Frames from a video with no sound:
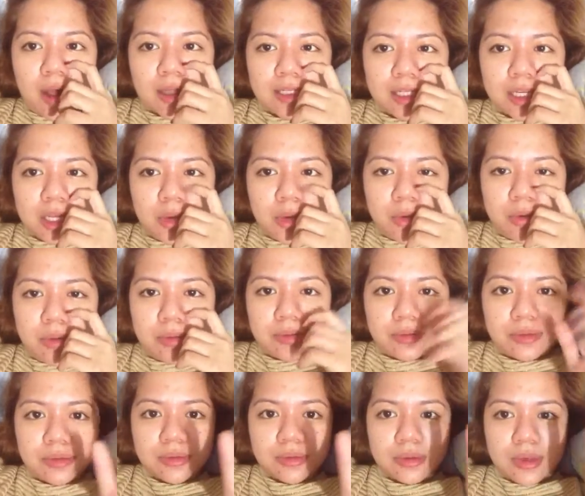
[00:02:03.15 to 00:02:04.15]
I'll see you
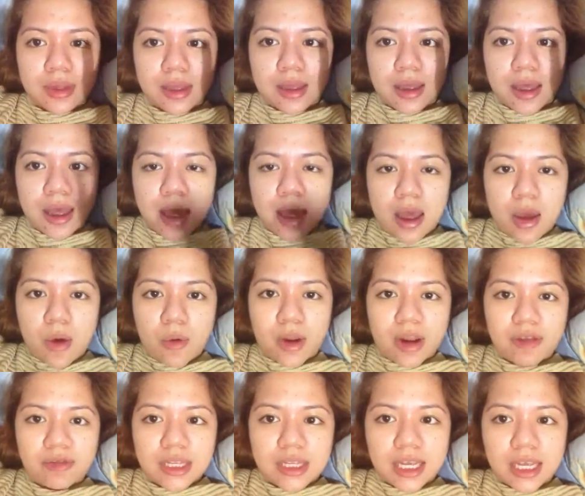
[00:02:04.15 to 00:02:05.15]

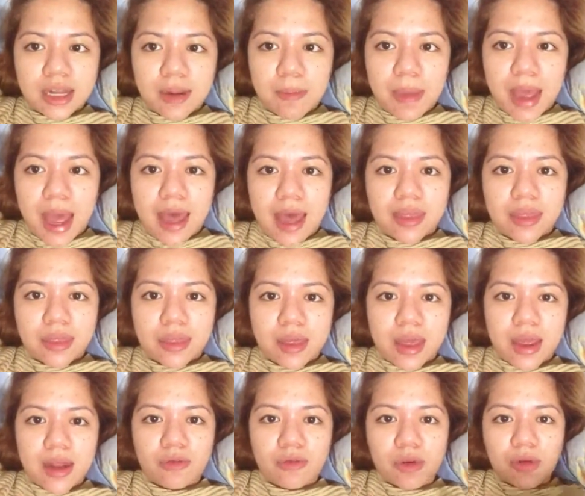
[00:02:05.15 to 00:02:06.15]
when I've taken a bath
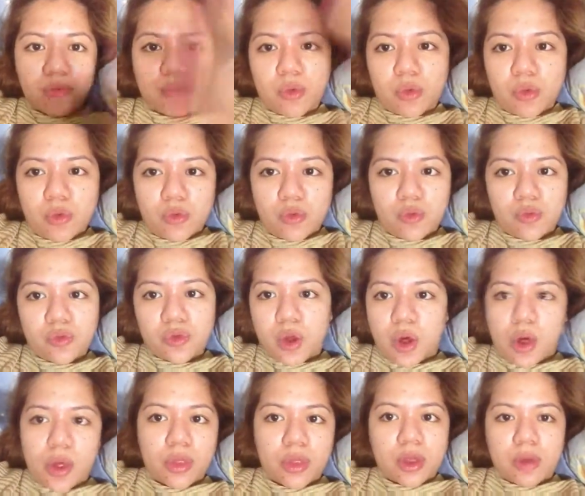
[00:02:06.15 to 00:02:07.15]
and removed
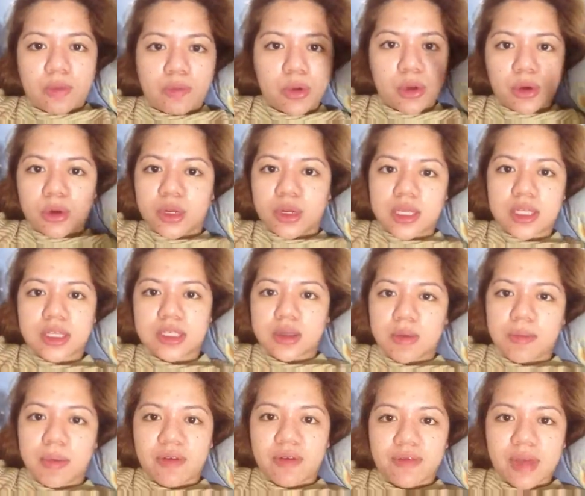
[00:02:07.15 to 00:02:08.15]
all the impurities
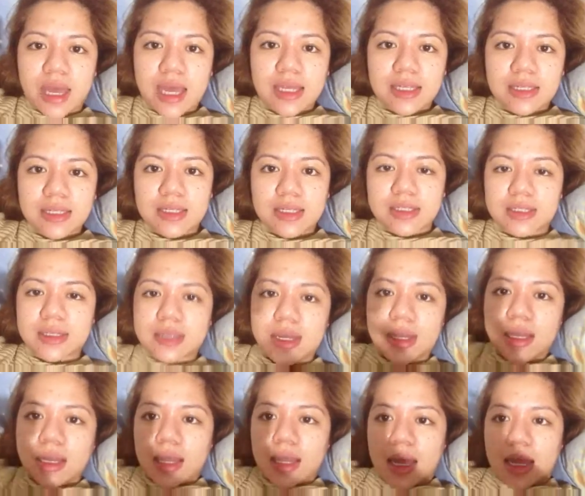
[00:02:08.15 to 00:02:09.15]
on my face.
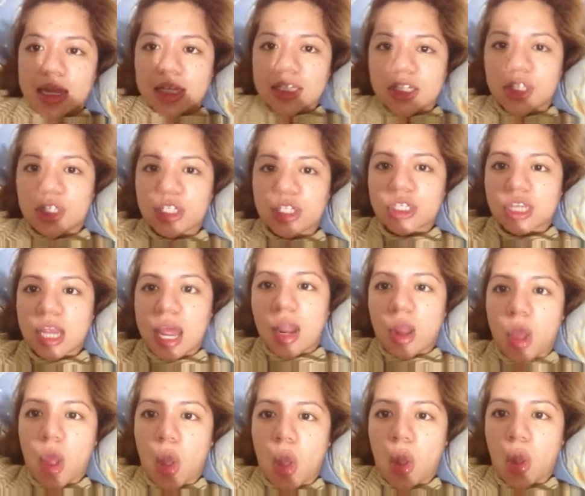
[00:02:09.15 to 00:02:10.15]

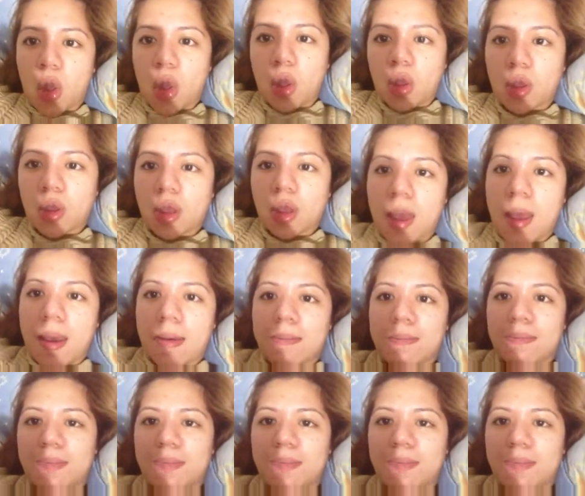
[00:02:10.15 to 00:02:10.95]
Shalom.